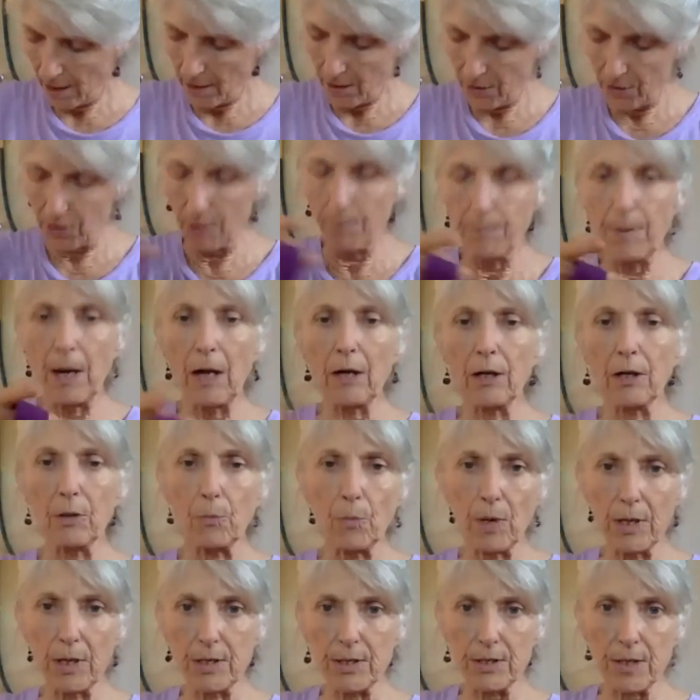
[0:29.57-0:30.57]
There's a buckle
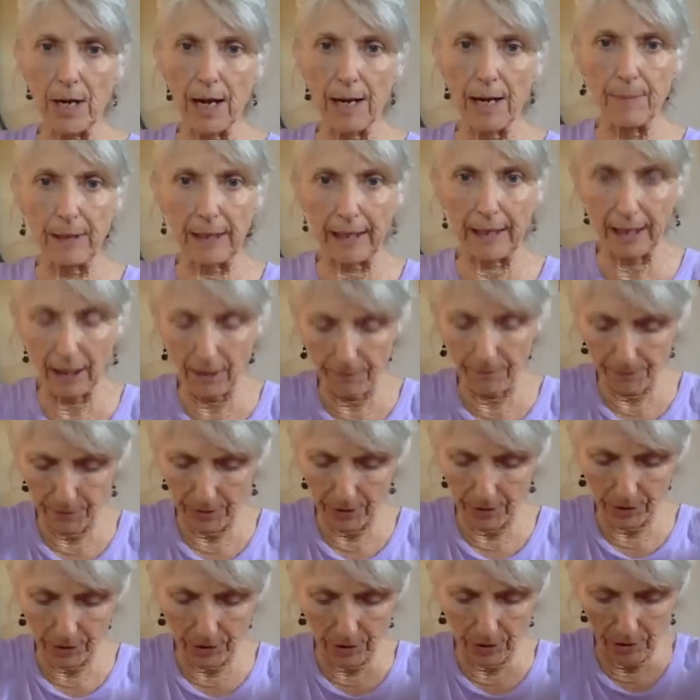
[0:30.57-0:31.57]
at one side. Be careful
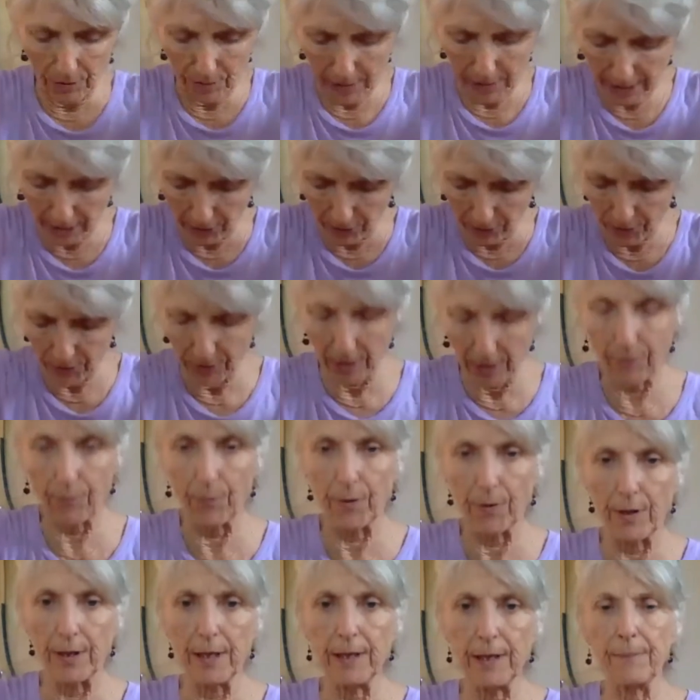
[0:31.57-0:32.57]
that you don't hit yourself
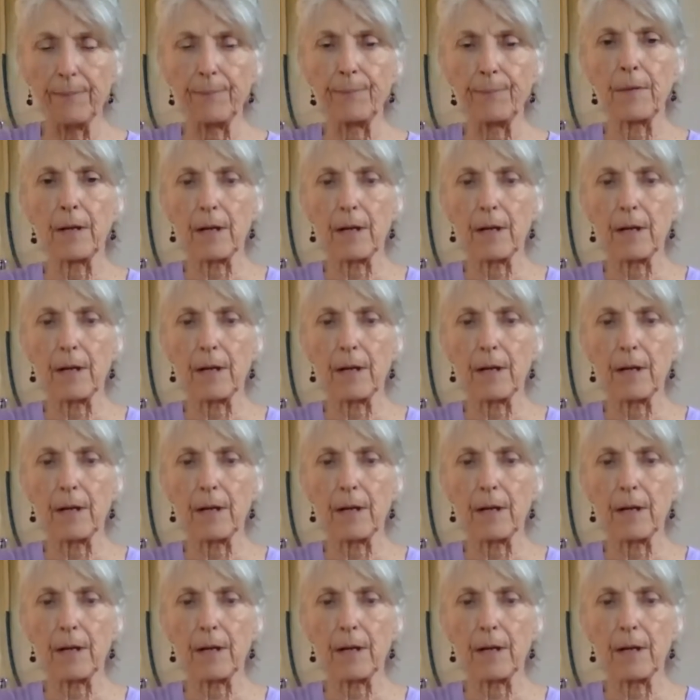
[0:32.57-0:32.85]
with it.